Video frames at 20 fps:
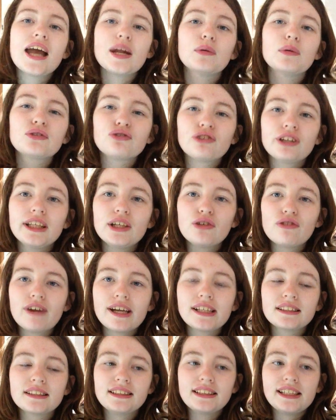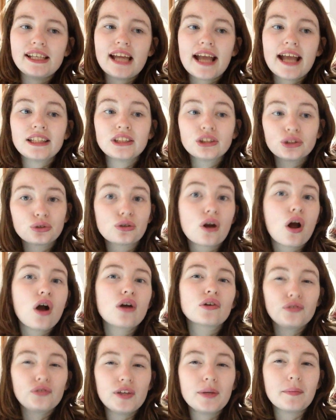And it was really great to see a
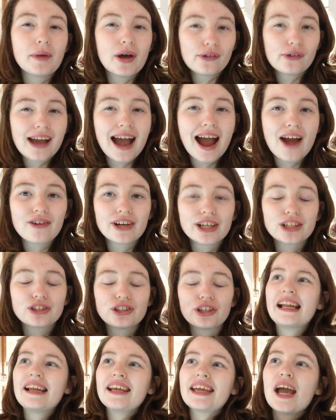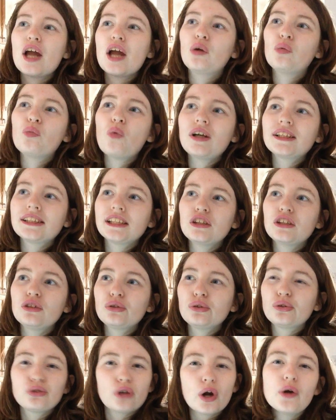strong female character that, again,
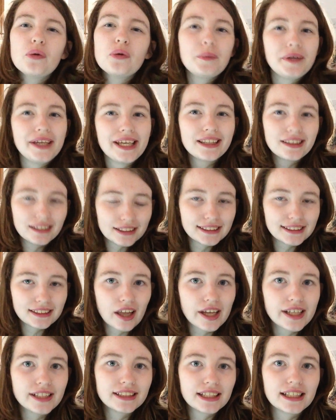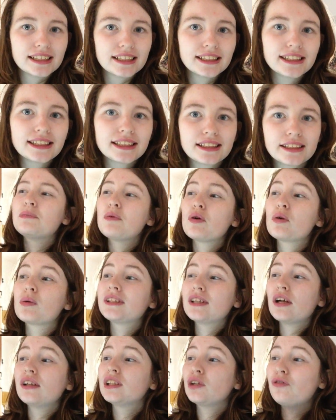wasn't tropey in the slightest. This book
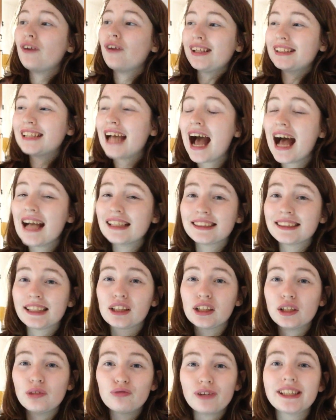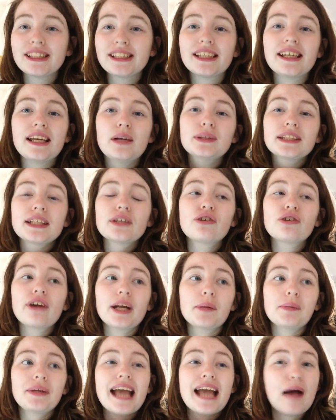was also fantastically written. It was
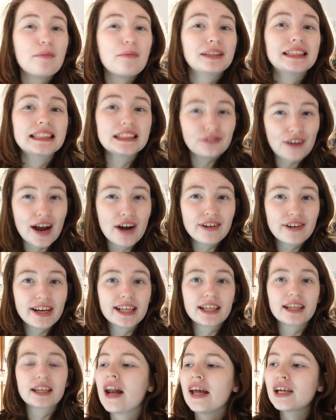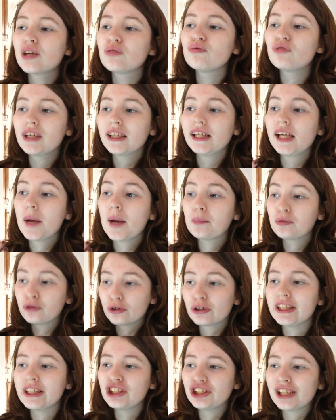incredibly atmospheric, and I can really
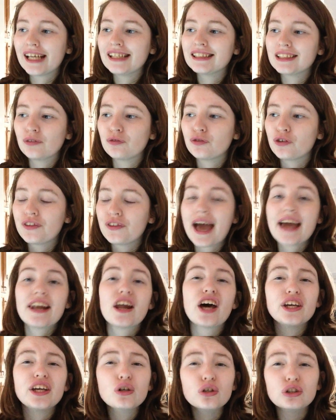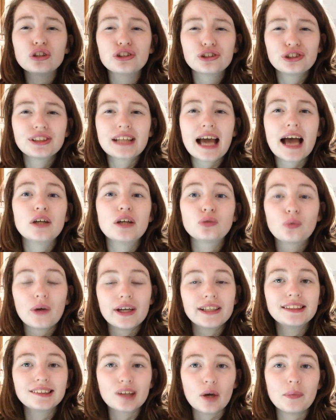appreciate it for that. I understand
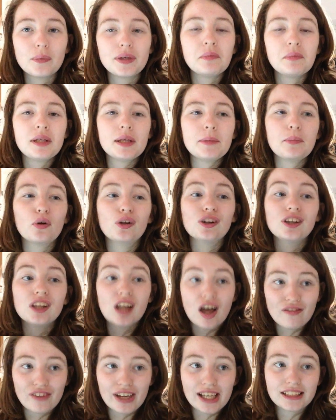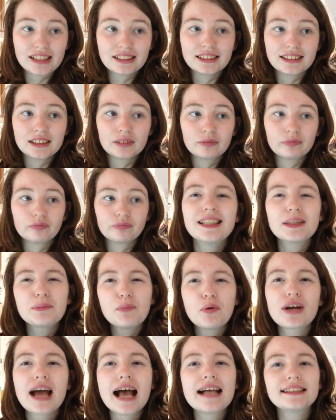why so many people love it. This
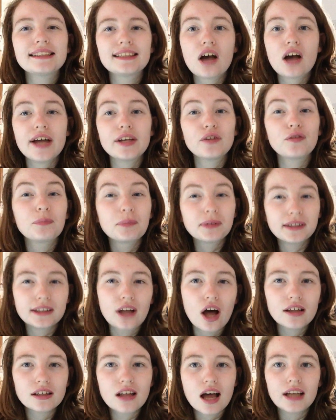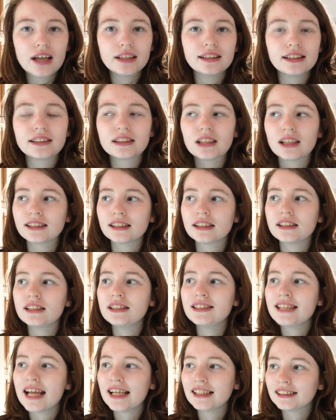book has the kind of plotline that doesn't
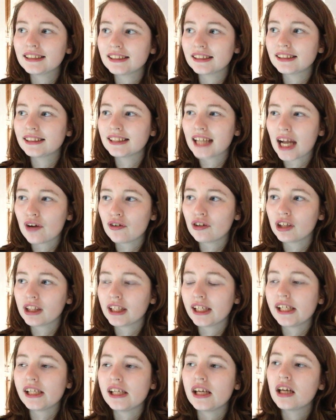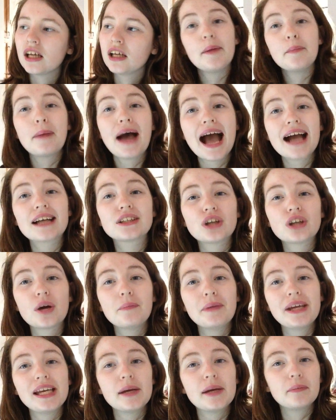necessarily impact
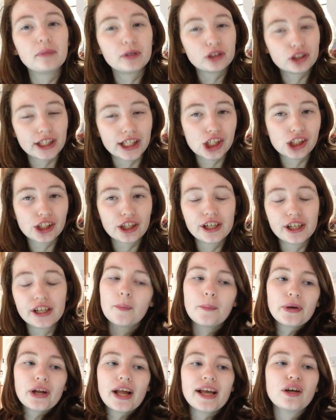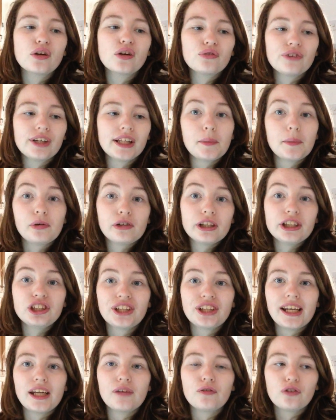on me in particular, but I could really
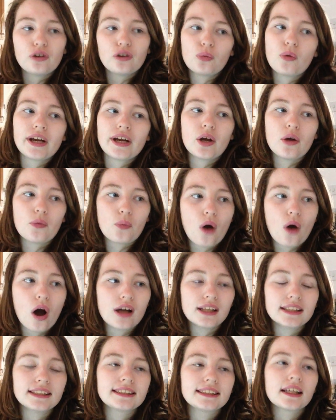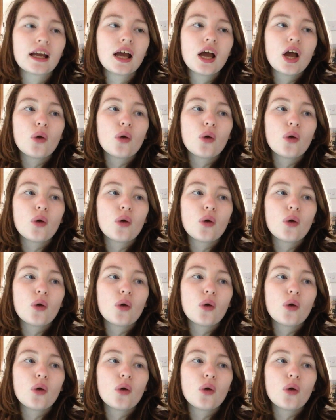appreciate it for what it was.